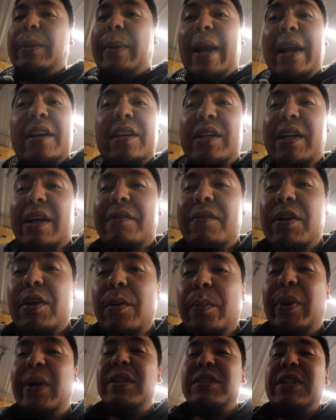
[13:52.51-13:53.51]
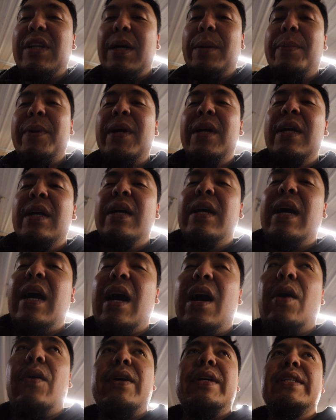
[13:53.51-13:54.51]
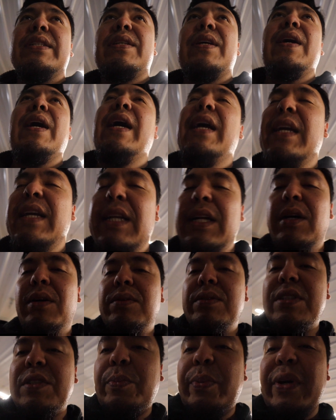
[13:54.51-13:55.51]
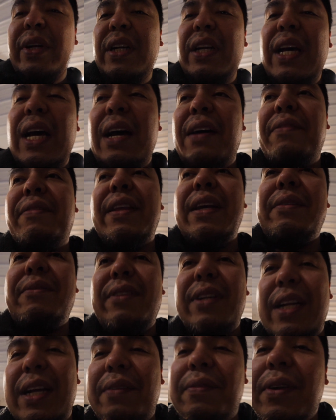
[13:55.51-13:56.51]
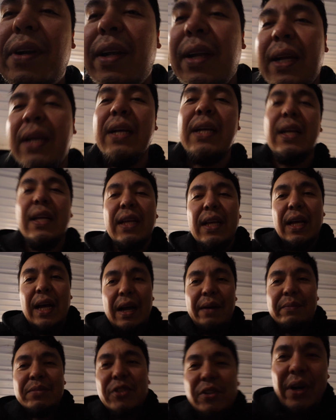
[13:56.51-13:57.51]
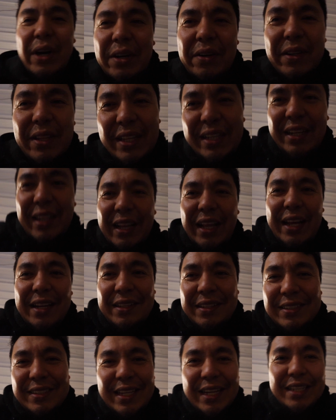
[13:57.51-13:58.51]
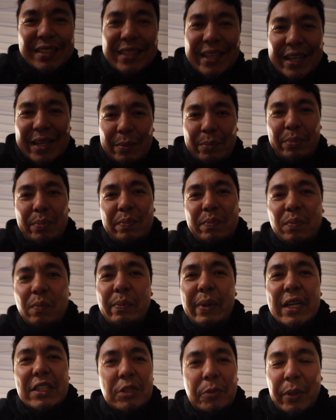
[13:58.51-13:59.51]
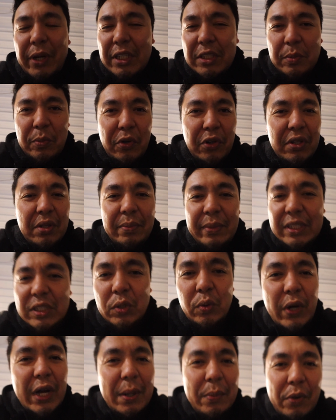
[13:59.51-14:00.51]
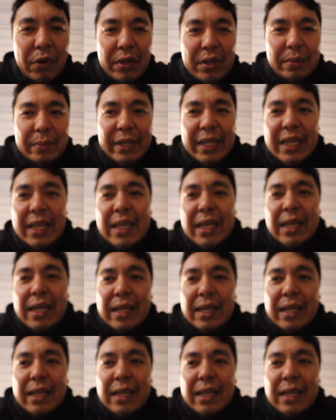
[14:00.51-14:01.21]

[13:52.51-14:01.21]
I could never do a push-up. I always, you know, just put it off, like whatever. I'm stronger than a lot of these guys that can bench press more than me, squat more than me.